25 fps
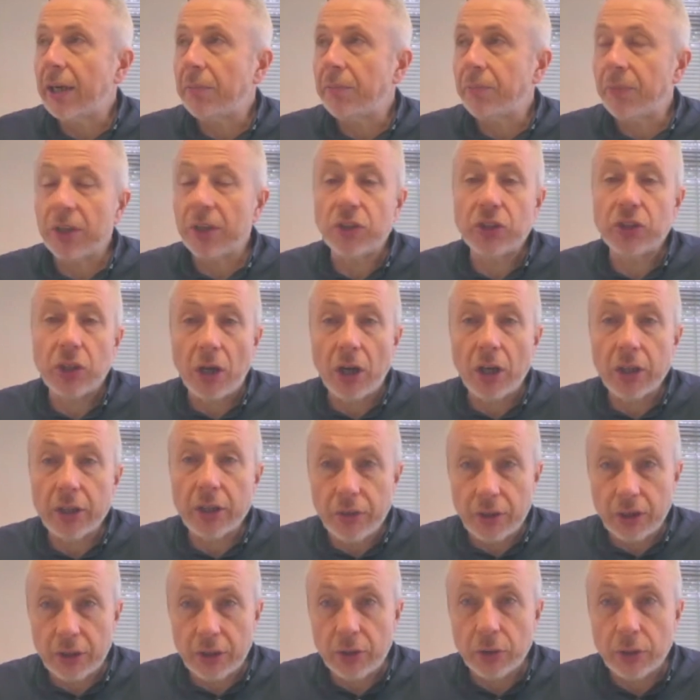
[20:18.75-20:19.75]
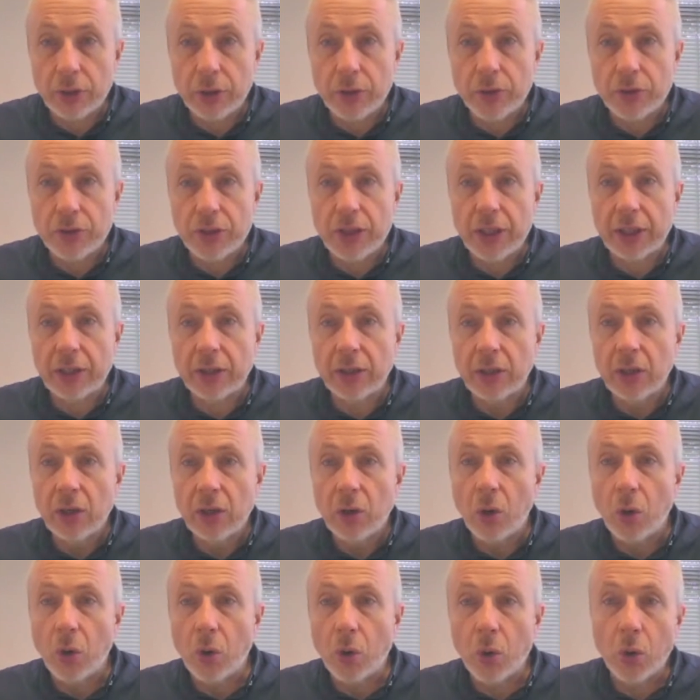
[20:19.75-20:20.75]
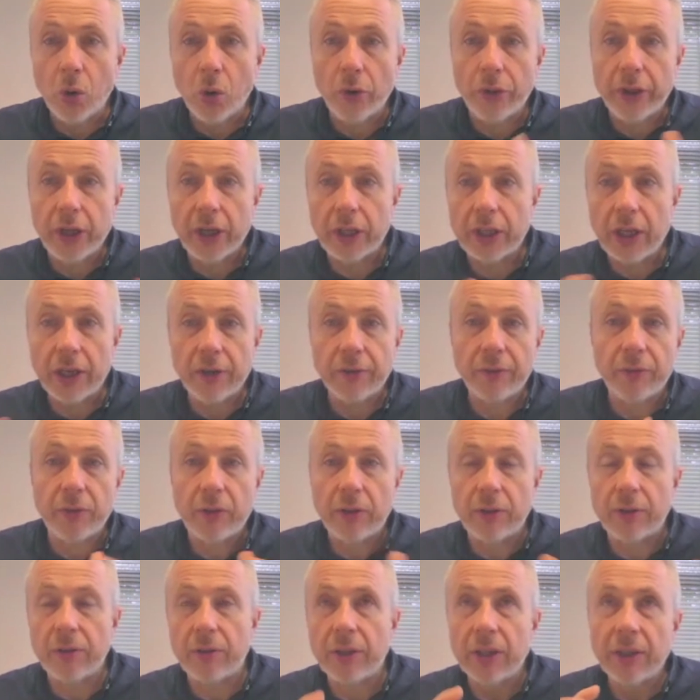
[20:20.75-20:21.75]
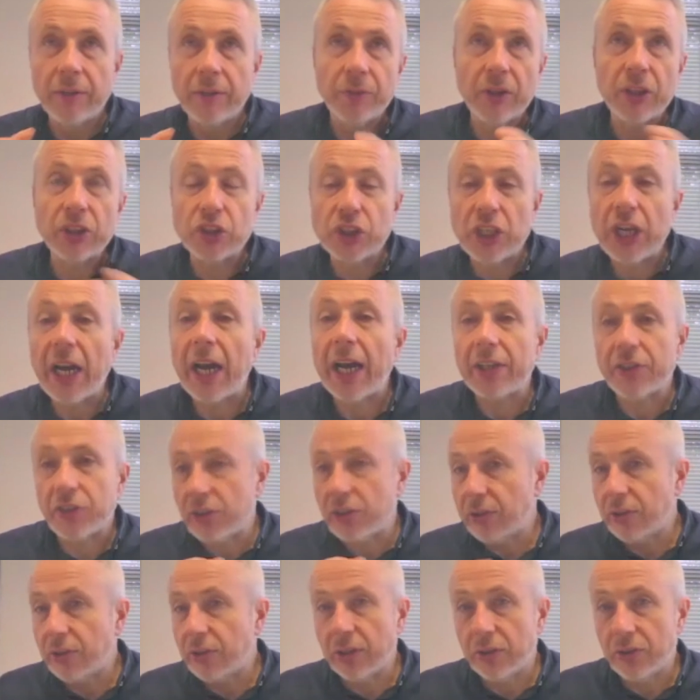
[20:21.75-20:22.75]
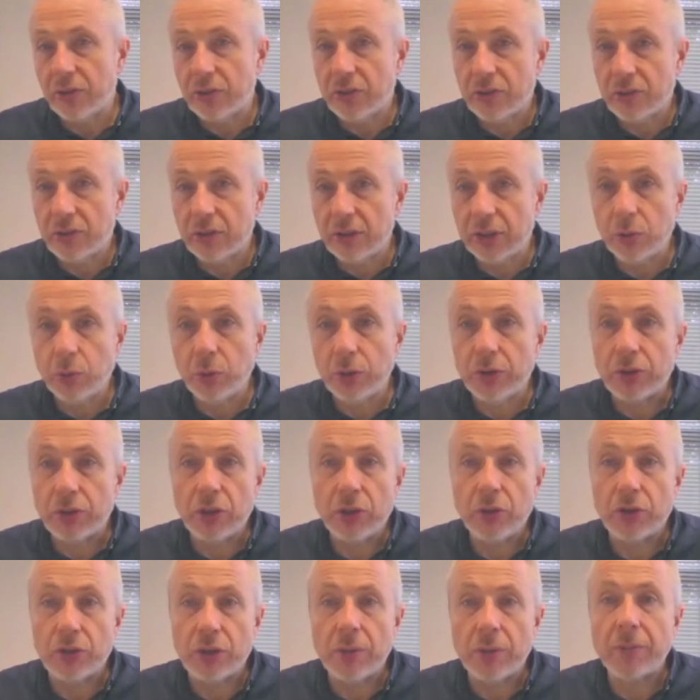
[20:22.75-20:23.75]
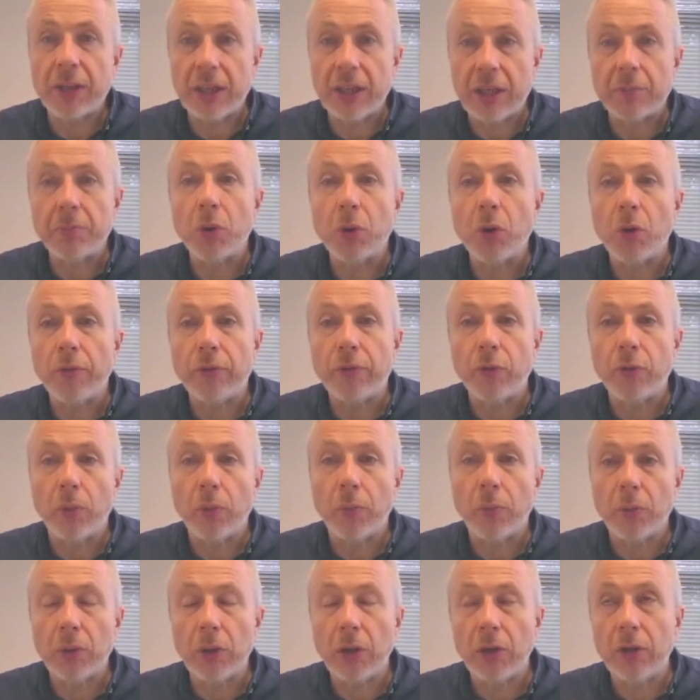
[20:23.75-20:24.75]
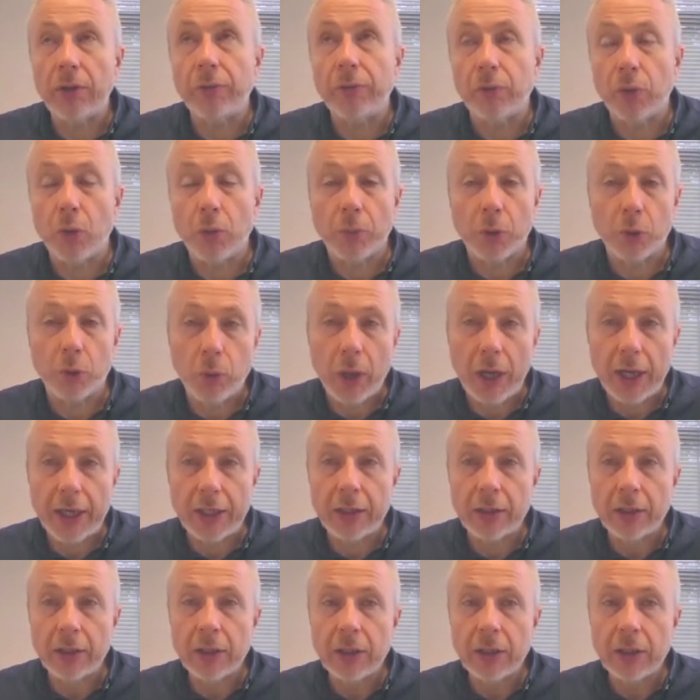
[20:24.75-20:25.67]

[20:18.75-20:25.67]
the jargon that you're using, or the kind of the chat that you would do something in a more informal way.